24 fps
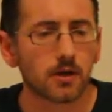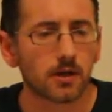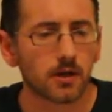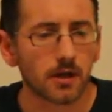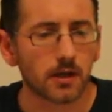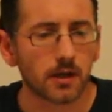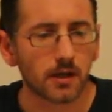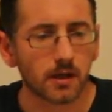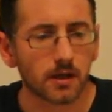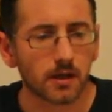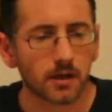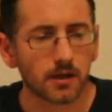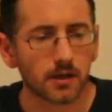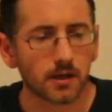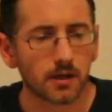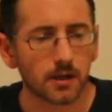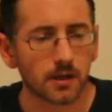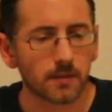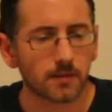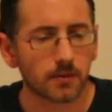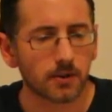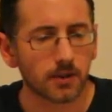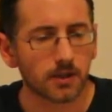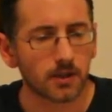and then
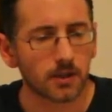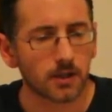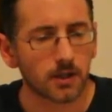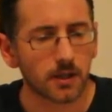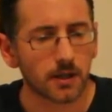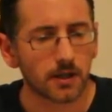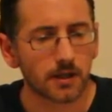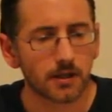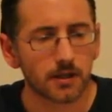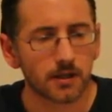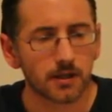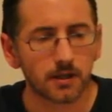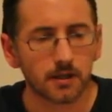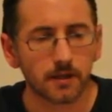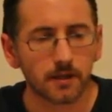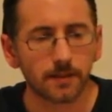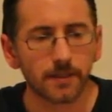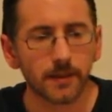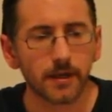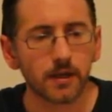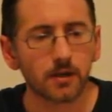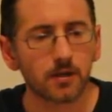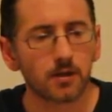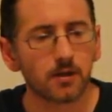I'm going to cut it in the
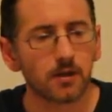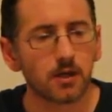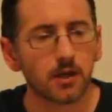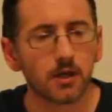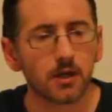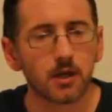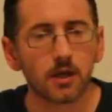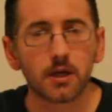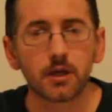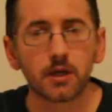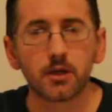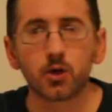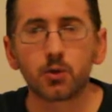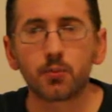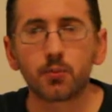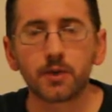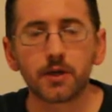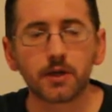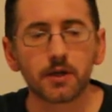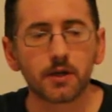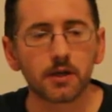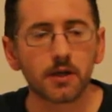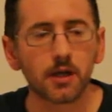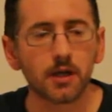middle and
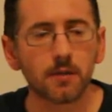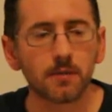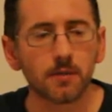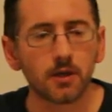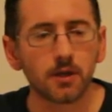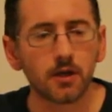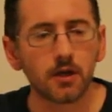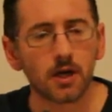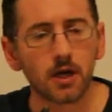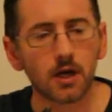open it up.